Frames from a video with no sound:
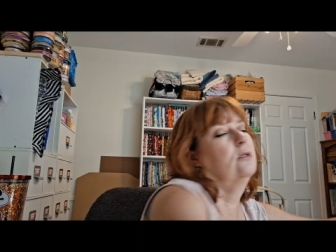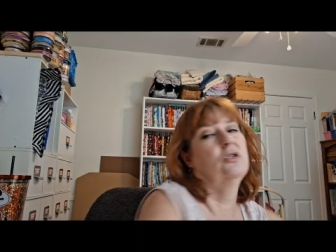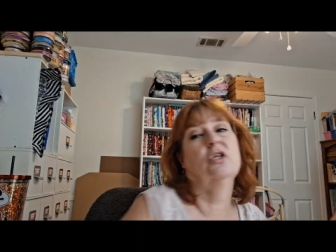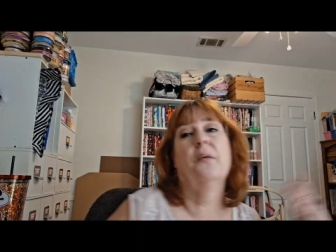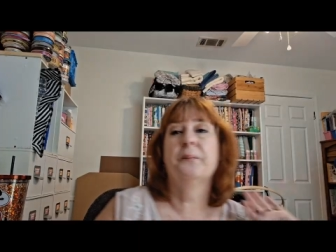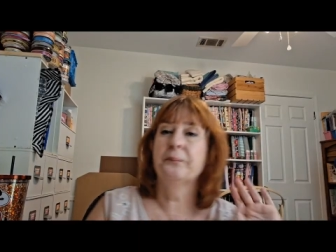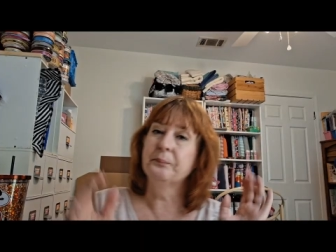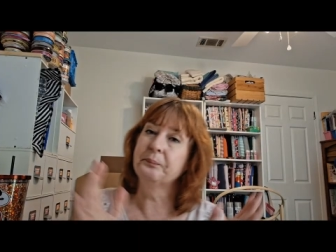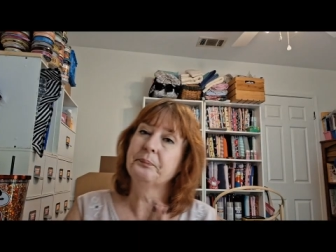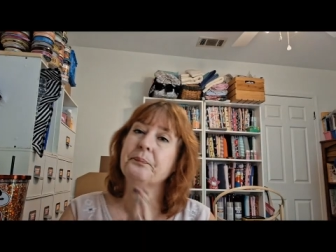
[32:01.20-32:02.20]
So,
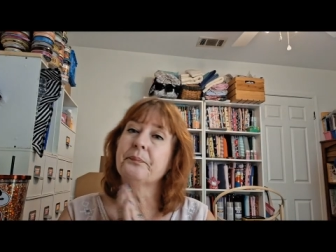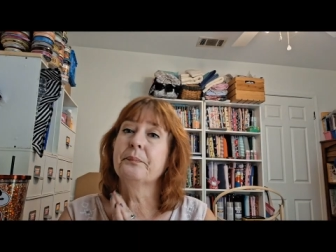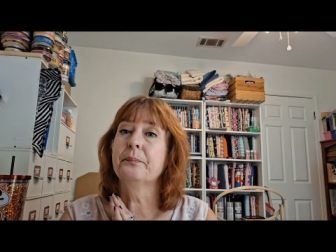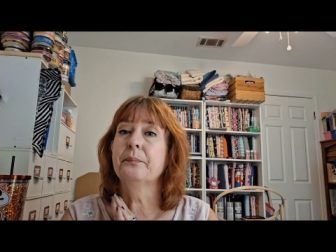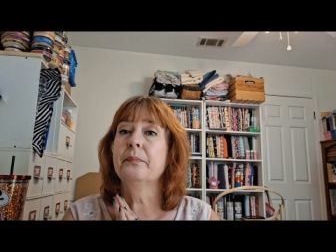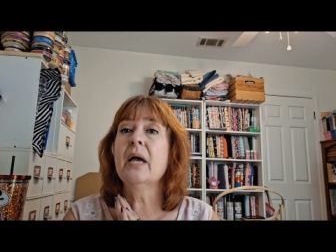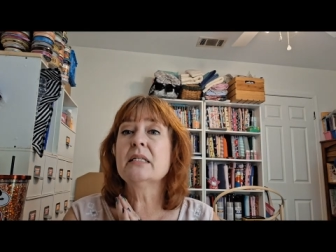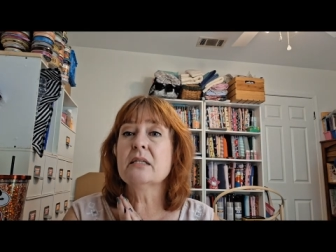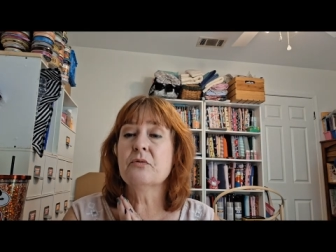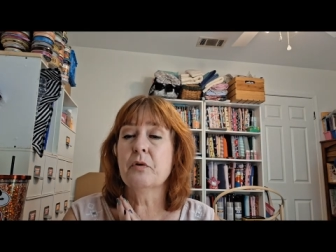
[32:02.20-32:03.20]

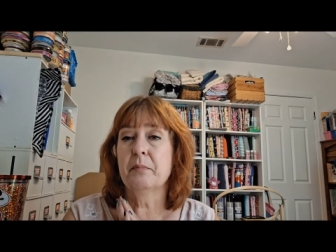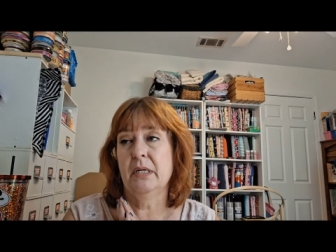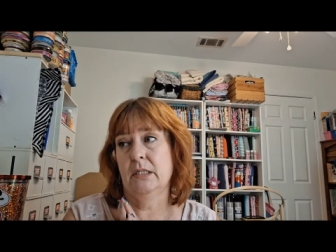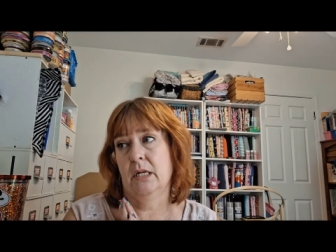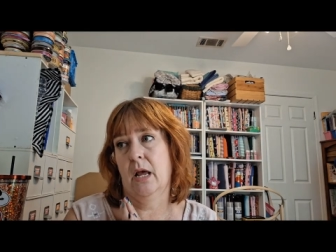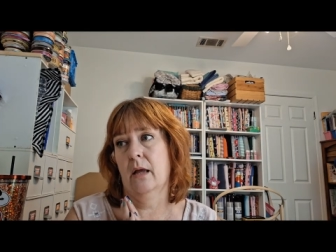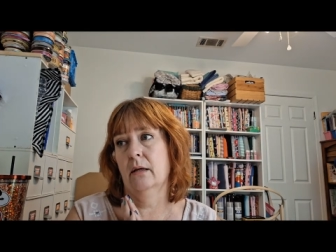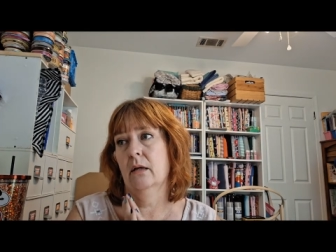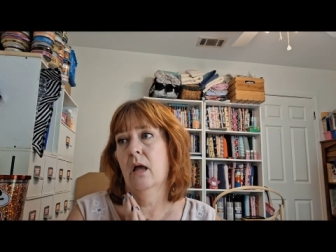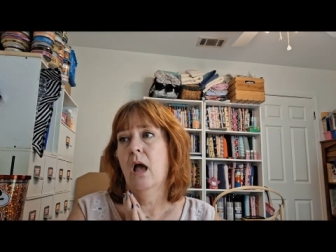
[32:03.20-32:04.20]
that's it from me today.
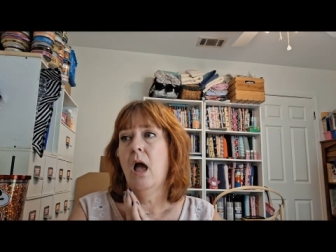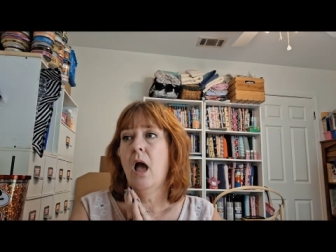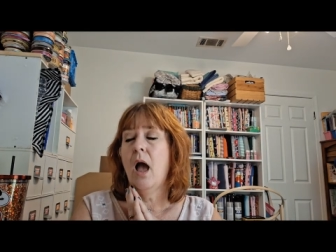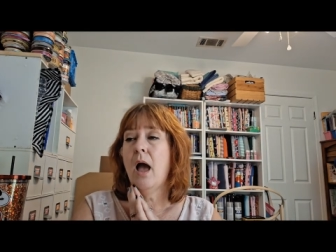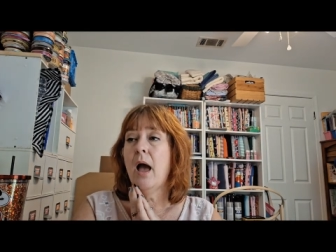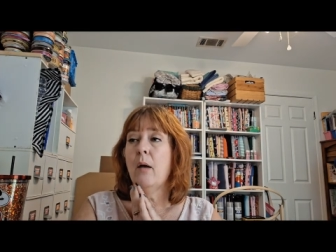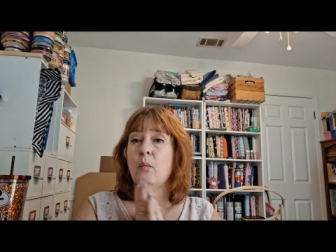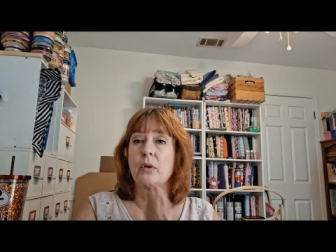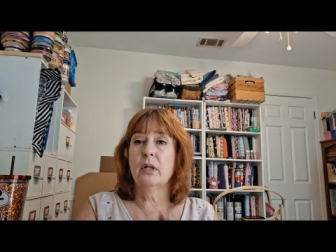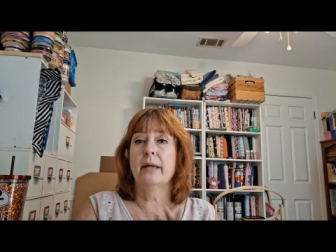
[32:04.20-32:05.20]
I
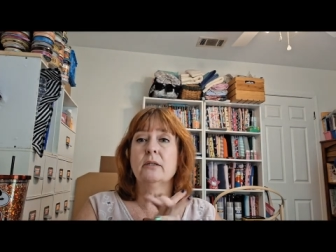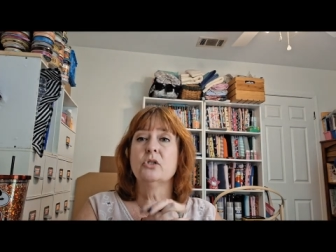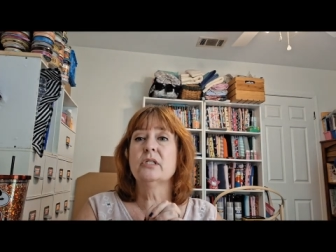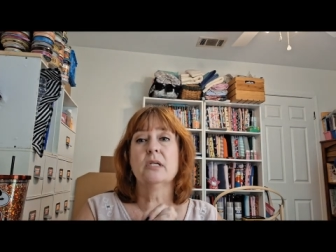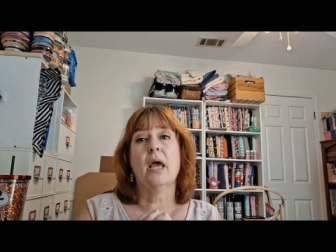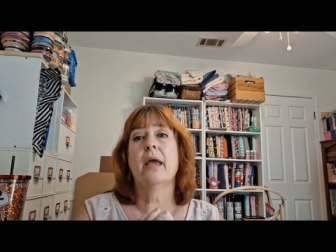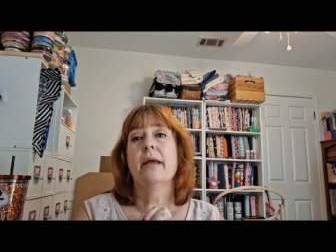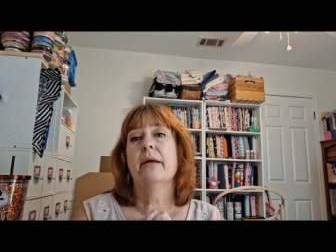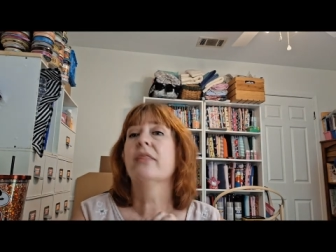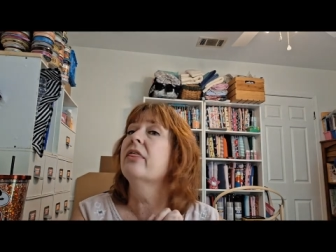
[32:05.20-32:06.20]
would like to
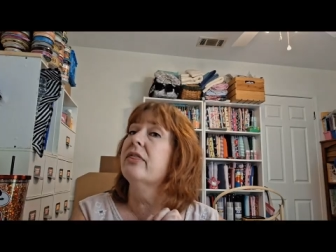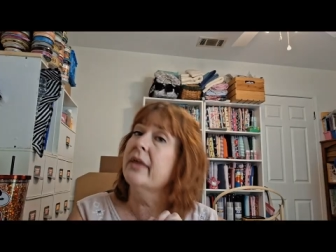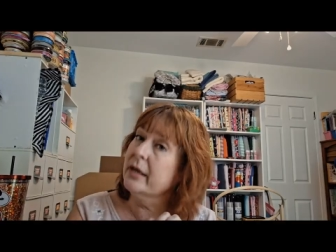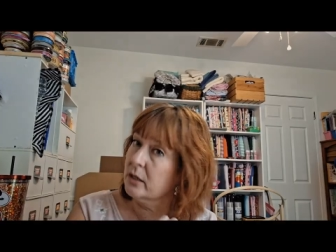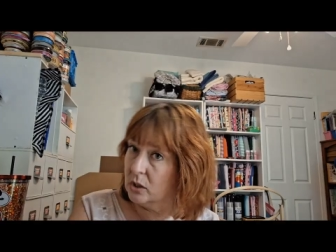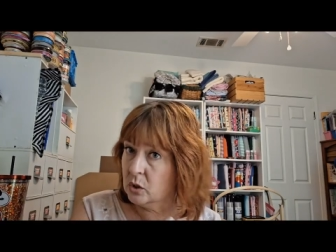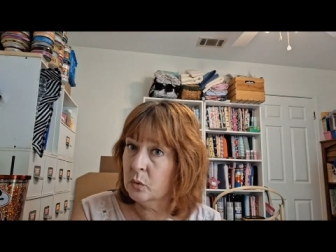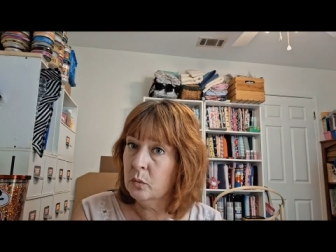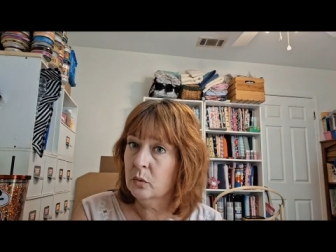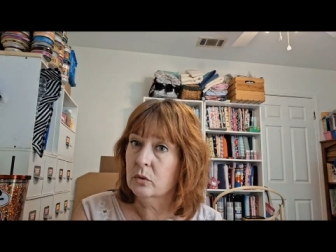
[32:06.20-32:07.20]
say thank
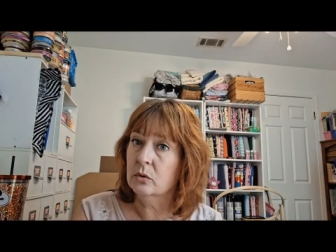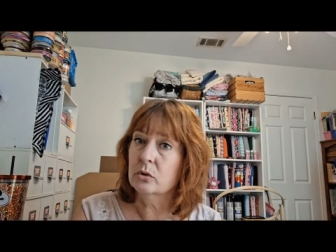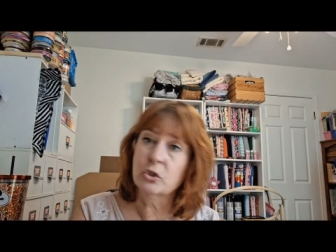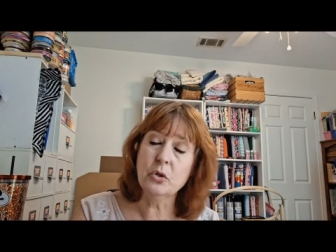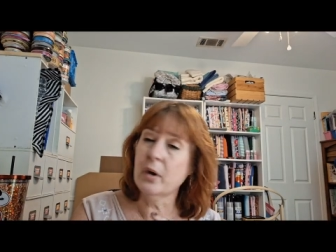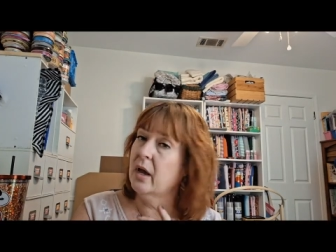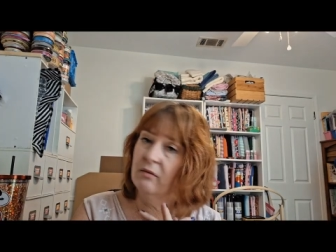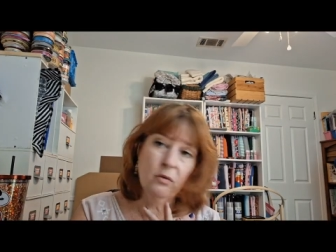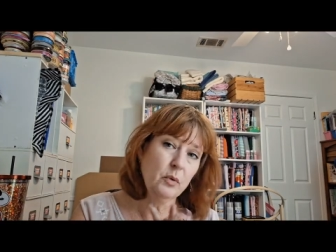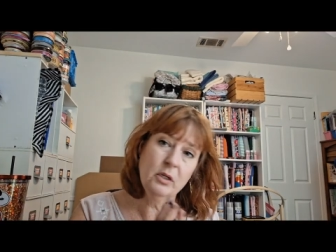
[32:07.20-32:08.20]
you to
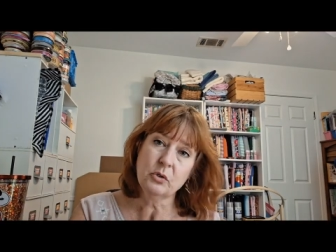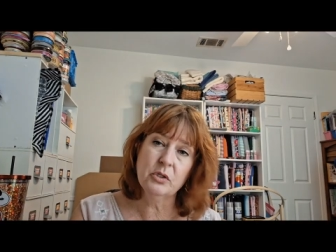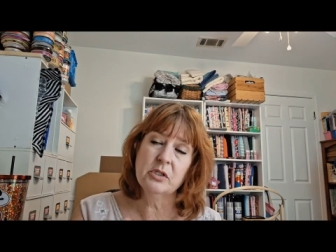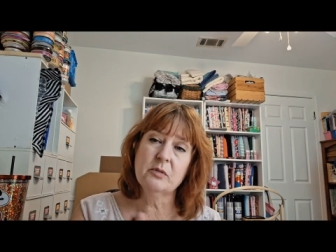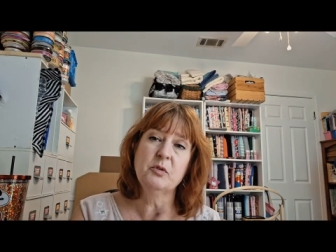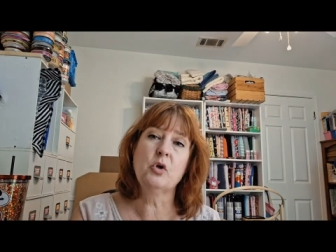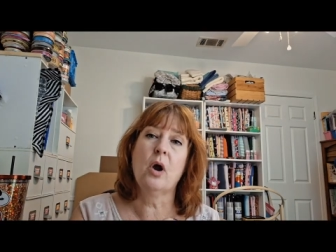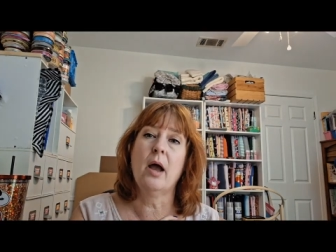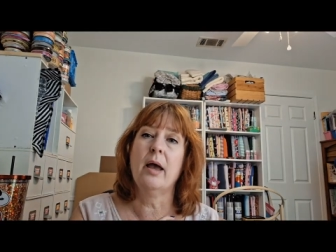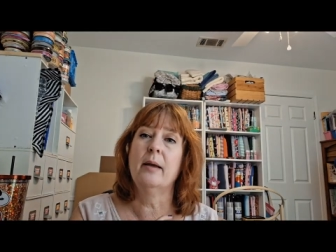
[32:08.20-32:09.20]
everyone who has
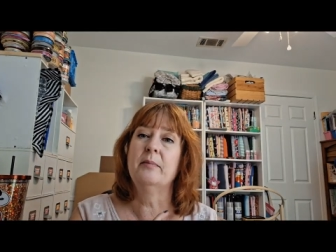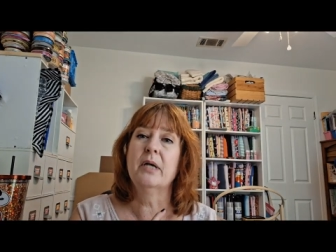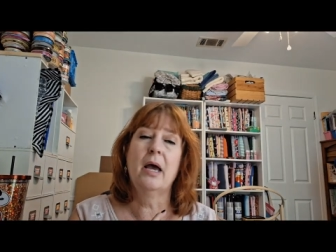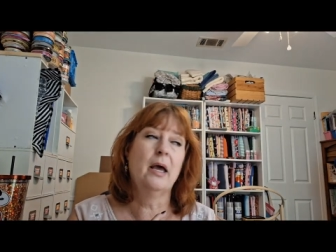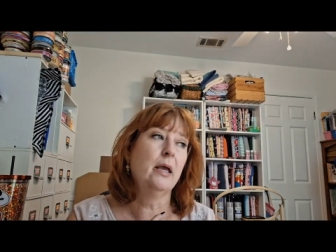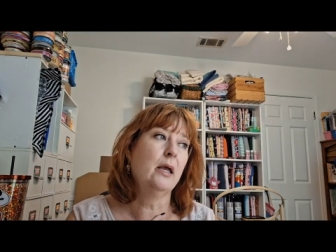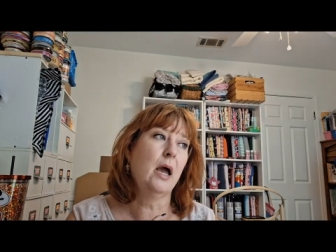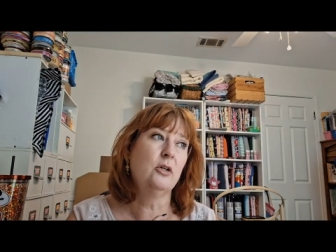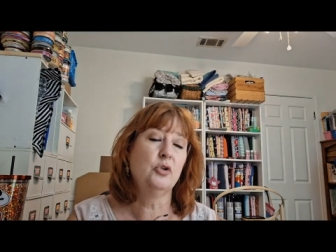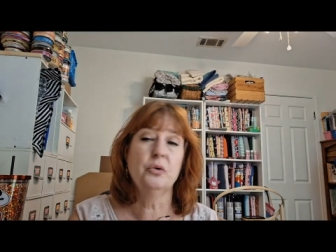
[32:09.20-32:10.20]
subscribed. I
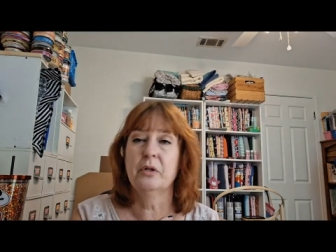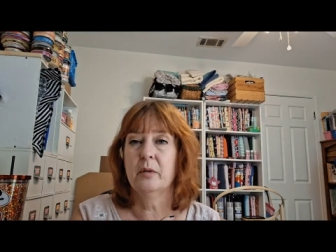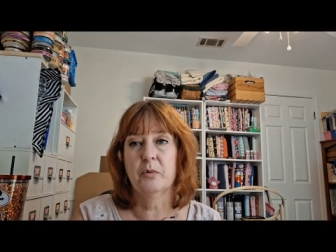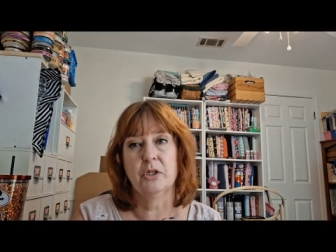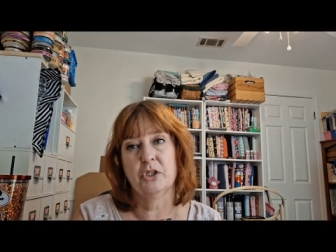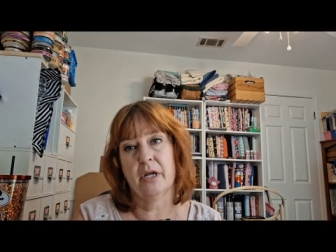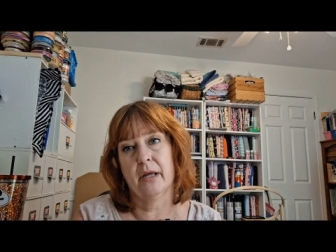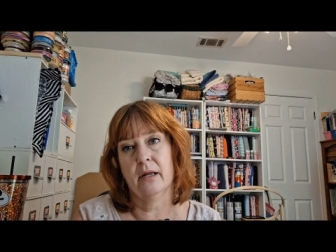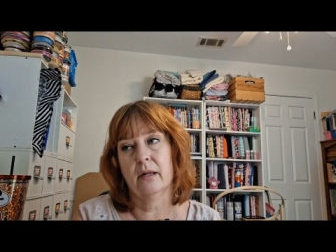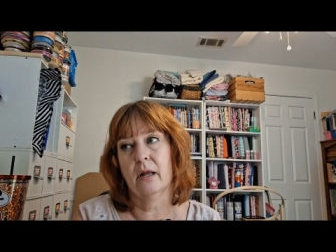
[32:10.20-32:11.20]
truly
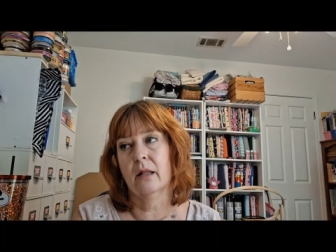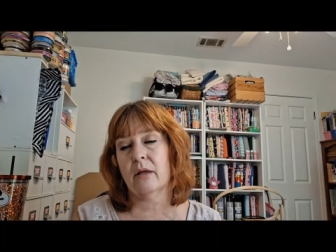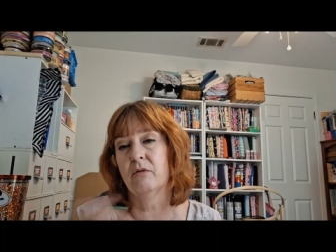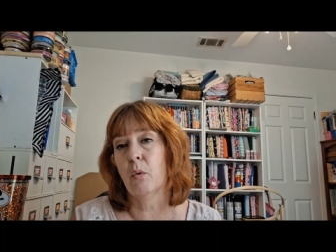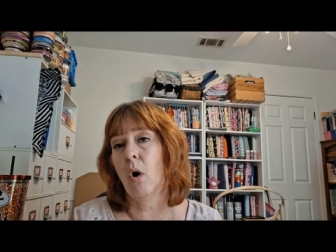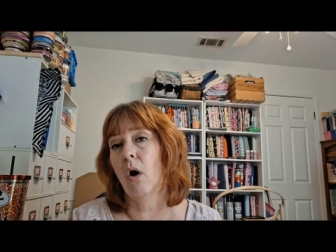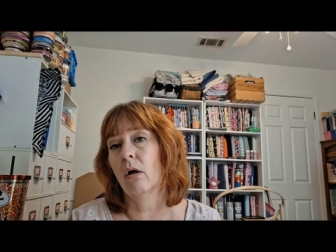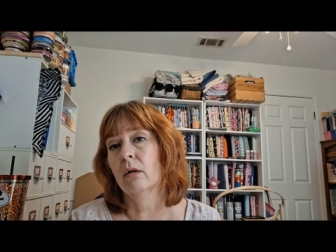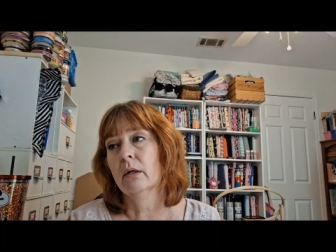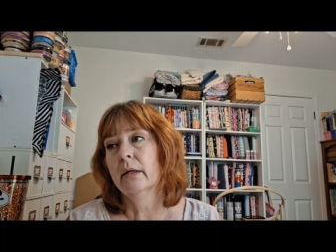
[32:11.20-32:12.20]
appreciate it. I love you all.